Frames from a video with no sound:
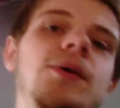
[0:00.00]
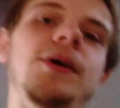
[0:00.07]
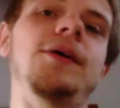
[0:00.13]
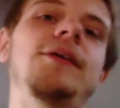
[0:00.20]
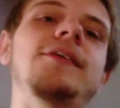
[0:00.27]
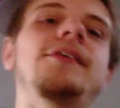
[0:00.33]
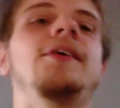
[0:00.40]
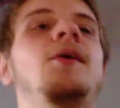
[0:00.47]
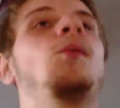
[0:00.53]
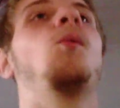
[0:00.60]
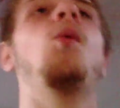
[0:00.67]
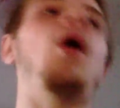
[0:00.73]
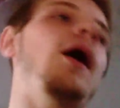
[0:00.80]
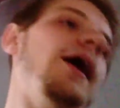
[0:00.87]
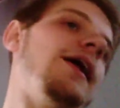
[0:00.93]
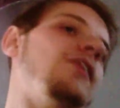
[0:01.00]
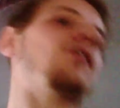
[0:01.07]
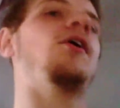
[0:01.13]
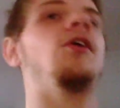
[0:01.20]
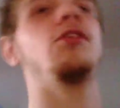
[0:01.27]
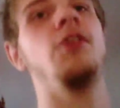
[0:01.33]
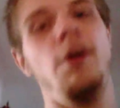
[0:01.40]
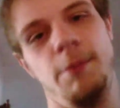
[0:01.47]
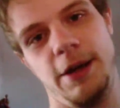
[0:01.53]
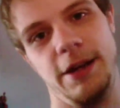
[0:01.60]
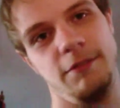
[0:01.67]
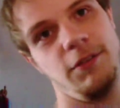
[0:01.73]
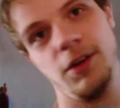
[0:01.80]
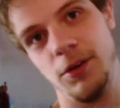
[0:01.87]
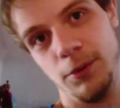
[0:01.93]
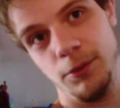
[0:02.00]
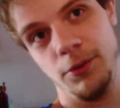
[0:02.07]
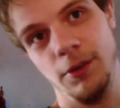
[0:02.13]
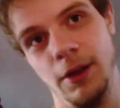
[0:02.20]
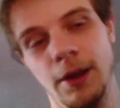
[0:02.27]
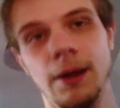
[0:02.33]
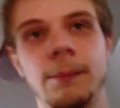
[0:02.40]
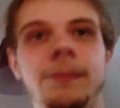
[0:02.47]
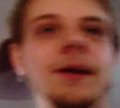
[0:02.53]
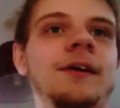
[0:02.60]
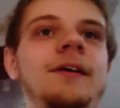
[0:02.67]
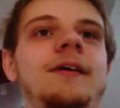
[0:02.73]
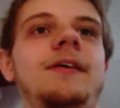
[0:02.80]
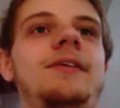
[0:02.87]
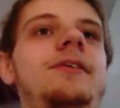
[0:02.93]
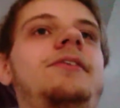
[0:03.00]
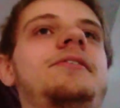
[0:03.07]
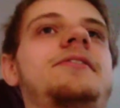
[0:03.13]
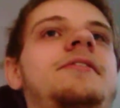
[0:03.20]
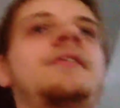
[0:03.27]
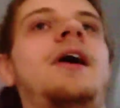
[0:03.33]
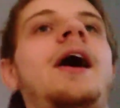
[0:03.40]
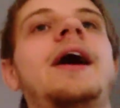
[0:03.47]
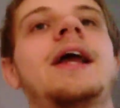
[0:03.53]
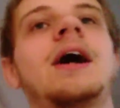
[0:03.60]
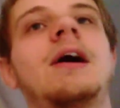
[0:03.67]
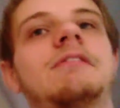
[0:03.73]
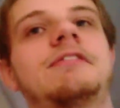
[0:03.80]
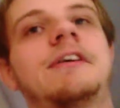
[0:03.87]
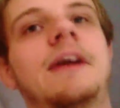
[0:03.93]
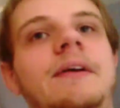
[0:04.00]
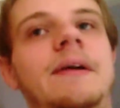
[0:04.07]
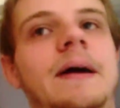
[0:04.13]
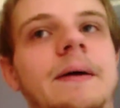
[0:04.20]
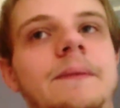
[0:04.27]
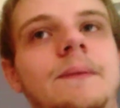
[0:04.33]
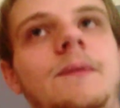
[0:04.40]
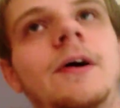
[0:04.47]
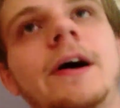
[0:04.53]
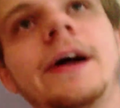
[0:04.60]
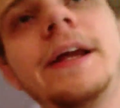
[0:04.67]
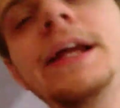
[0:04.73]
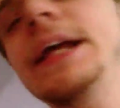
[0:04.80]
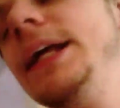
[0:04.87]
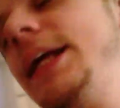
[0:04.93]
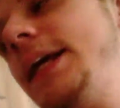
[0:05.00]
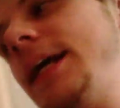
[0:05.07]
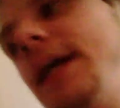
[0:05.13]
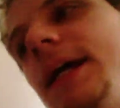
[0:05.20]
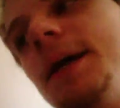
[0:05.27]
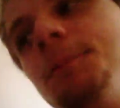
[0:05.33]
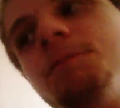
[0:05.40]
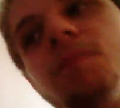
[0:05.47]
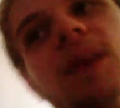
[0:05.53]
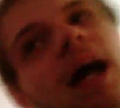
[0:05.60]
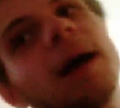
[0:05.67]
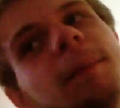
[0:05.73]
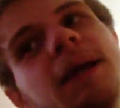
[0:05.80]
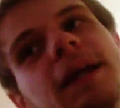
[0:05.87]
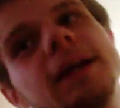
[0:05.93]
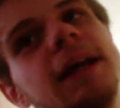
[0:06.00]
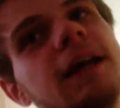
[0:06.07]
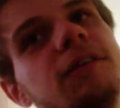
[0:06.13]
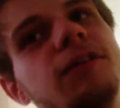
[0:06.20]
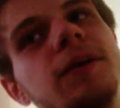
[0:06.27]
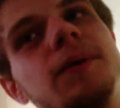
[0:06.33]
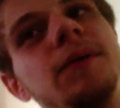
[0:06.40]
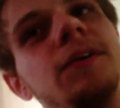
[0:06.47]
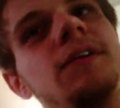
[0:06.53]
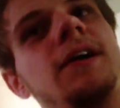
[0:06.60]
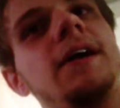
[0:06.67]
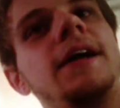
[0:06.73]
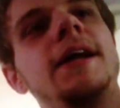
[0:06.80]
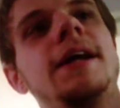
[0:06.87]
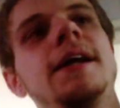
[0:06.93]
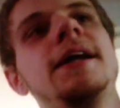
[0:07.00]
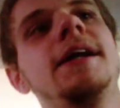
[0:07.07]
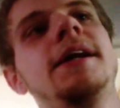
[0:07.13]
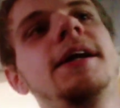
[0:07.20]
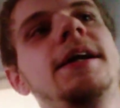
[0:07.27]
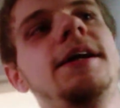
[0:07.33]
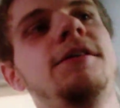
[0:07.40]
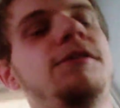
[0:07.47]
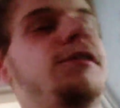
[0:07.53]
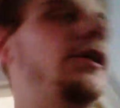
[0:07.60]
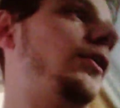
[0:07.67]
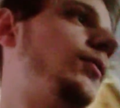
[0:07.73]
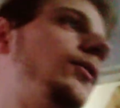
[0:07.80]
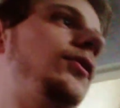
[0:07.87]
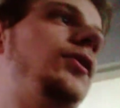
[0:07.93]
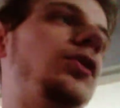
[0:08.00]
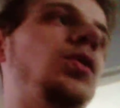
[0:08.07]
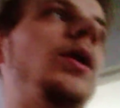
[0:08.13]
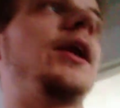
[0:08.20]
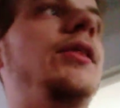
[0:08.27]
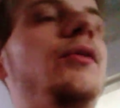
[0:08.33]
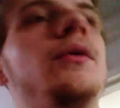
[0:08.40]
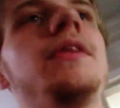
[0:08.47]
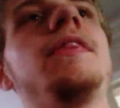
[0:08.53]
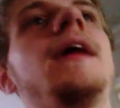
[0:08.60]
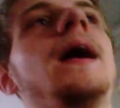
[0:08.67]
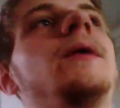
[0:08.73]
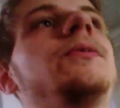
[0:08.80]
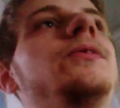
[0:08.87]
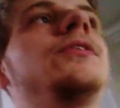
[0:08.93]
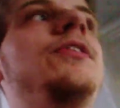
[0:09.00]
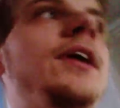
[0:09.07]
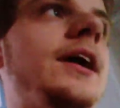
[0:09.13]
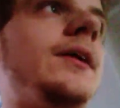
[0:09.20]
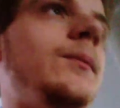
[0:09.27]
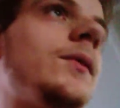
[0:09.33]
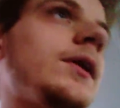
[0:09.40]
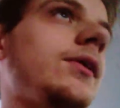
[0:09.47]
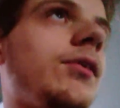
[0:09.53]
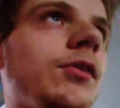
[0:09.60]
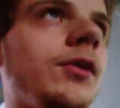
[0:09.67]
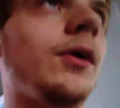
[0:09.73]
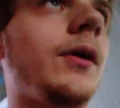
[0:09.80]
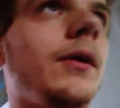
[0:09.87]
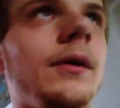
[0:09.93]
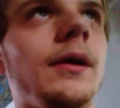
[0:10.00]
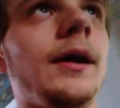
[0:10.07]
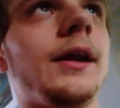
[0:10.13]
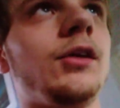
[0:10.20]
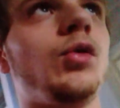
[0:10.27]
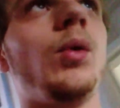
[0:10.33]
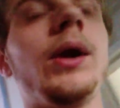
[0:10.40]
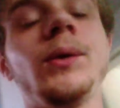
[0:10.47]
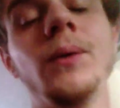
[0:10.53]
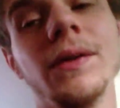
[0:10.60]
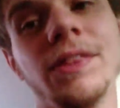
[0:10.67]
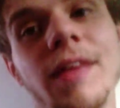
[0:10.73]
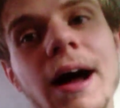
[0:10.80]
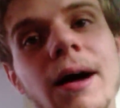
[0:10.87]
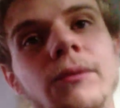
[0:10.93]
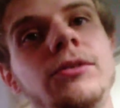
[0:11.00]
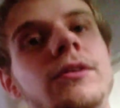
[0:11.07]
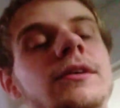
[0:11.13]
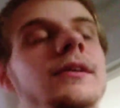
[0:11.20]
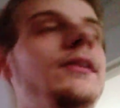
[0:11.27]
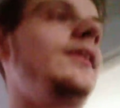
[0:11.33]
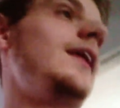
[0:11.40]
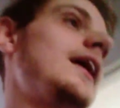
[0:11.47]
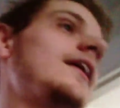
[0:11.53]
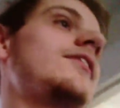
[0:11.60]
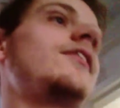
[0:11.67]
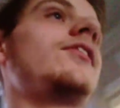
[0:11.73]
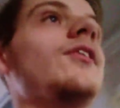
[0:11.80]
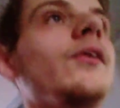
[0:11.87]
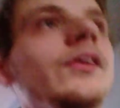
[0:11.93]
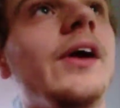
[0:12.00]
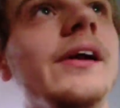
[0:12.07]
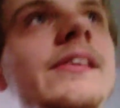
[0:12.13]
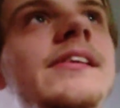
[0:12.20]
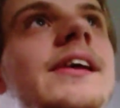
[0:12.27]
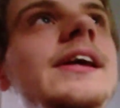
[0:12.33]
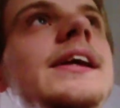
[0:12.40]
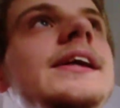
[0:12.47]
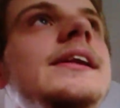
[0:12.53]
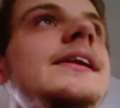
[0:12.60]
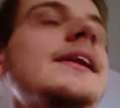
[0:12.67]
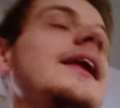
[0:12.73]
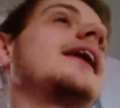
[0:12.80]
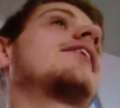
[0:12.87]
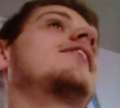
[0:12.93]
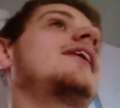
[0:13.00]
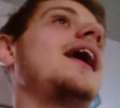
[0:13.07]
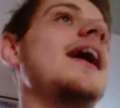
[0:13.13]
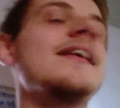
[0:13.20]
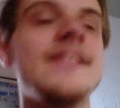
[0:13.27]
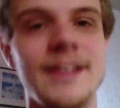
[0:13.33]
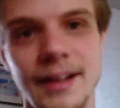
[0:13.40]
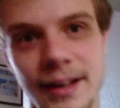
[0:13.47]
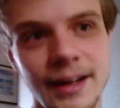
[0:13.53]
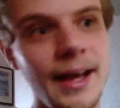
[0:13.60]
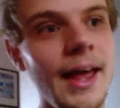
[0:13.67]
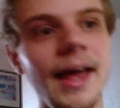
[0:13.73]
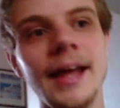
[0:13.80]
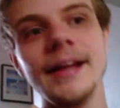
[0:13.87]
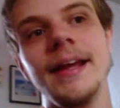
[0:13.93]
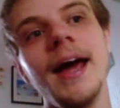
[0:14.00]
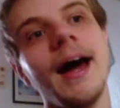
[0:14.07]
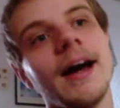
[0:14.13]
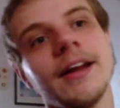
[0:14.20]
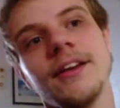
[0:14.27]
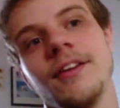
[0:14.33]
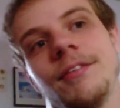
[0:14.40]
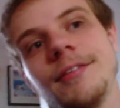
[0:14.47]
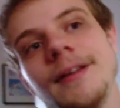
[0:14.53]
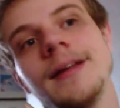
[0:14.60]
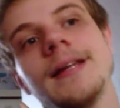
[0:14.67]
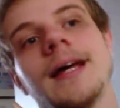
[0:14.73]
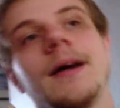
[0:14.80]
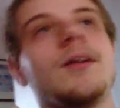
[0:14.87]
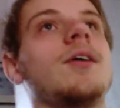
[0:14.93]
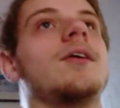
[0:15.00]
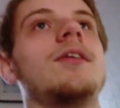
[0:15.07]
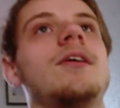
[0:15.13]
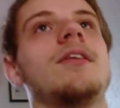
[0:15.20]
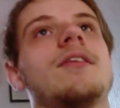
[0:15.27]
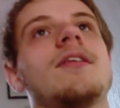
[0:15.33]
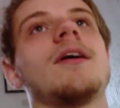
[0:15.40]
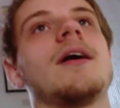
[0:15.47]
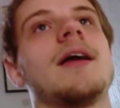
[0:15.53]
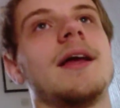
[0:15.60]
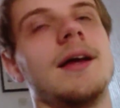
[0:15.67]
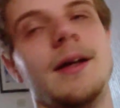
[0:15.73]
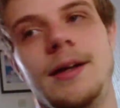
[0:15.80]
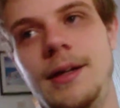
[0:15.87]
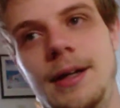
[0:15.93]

good, why it's got so many views, because I can't figure out why. I mean, if it was like, first one's got 23,000, second one's got like 21,000, next has got 19, next is 18, yeah, I'd understand that, because it's like,